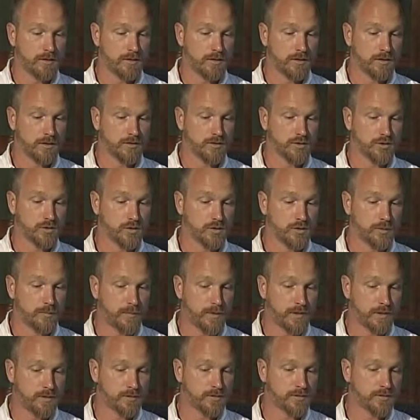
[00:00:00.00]
Uh, Julie
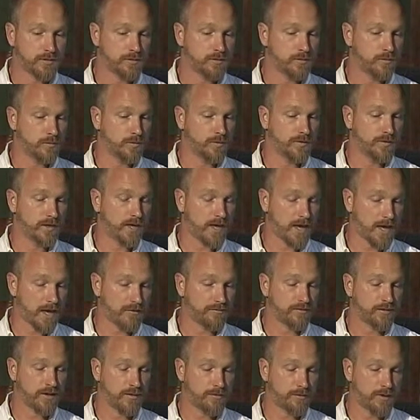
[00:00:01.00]
Peterson with the
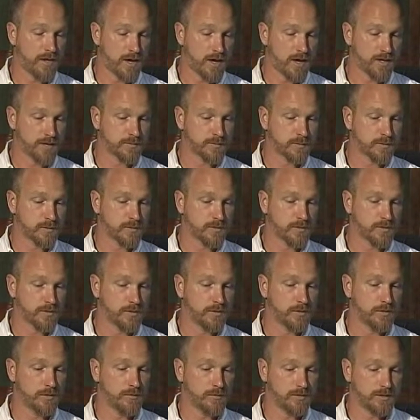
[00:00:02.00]
cath lab at the hospital is
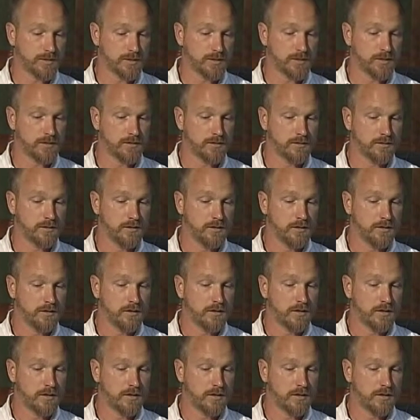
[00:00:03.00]
going to be presenting